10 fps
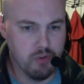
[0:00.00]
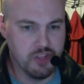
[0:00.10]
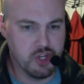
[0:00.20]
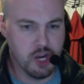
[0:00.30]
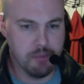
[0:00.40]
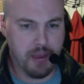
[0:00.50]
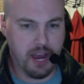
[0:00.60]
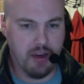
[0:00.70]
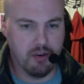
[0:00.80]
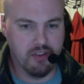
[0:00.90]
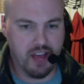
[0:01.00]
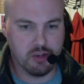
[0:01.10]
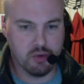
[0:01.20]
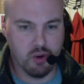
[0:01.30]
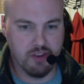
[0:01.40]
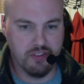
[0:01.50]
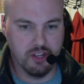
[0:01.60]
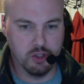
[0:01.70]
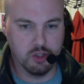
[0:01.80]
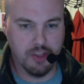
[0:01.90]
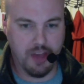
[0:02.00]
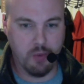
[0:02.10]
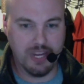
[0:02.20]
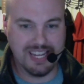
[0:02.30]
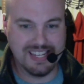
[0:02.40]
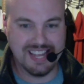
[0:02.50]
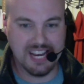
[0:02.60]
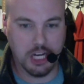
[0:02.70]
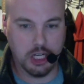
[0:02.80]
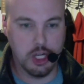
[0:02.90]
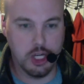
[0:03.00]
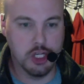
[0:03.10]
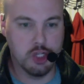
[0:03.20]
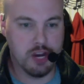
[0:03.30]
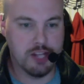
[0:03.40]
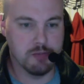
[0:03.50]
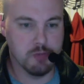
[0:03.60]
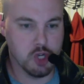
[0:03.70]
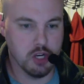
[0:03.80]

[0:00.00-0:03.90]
the ship out of asteroid field so that we can send a clear transmission.